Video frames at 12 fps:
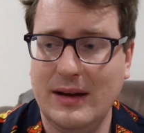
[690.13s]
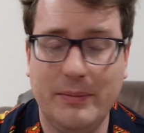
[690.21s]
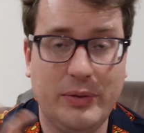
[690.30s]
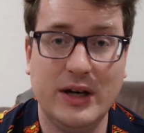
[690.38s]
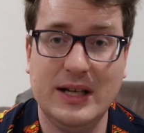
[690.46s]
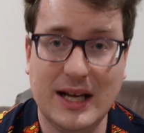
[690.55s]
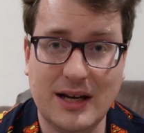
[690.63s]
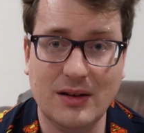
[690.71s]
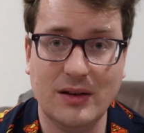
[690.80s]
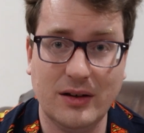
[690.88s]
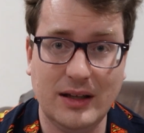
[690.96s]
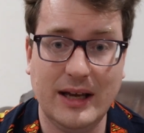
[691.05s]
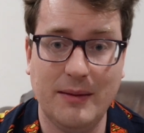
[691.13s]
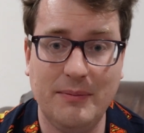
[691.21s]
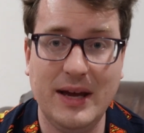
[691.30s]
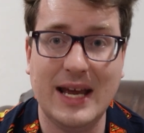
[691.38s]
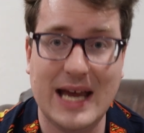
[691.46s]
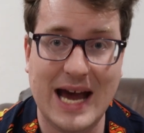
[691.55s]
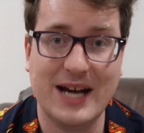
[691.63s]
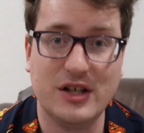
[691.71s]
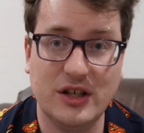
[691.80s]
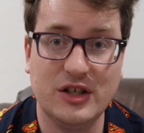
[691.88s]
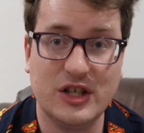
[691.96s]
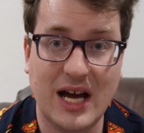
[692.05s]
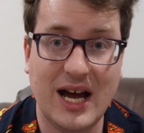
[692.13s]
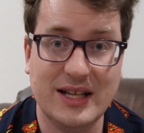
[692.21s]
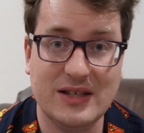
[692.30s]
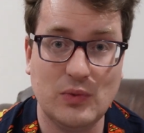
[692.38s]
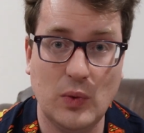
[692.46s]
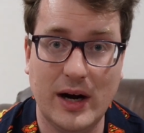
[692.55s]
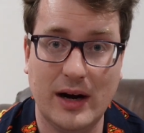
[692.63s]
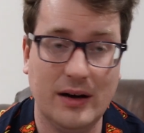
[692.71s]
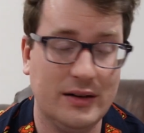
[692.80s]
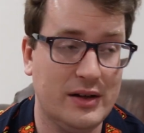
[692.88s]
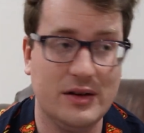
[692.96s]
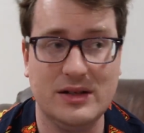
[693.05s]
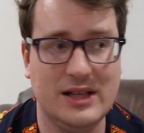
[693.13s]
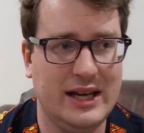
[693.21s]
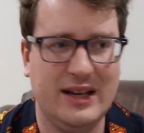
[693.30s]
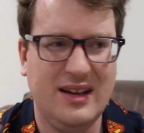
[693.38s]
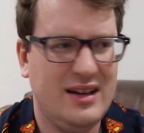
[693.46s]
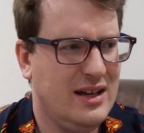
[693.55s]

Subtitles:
particularly in big action shots where there's like